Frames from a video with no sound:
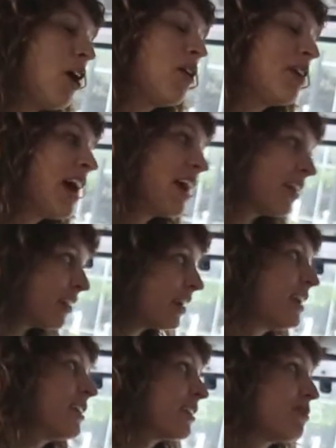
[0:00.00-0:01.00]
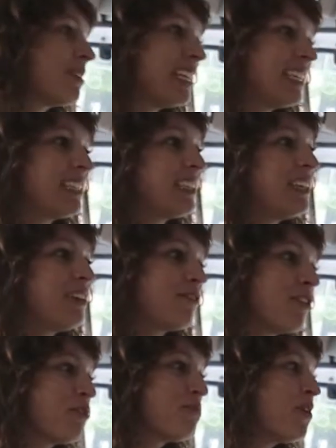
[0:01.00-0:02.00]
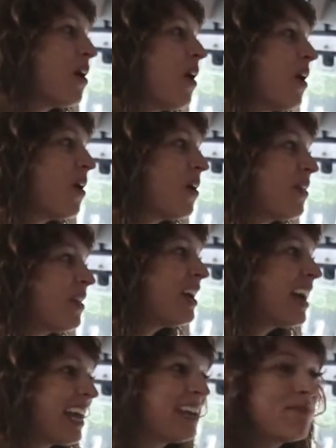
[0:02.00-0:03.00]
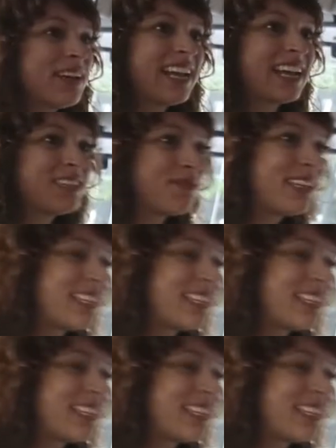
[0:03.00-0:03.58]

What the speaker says: Oh yeah, y'all are in your 20s. RuPaul. I didn't mean that to be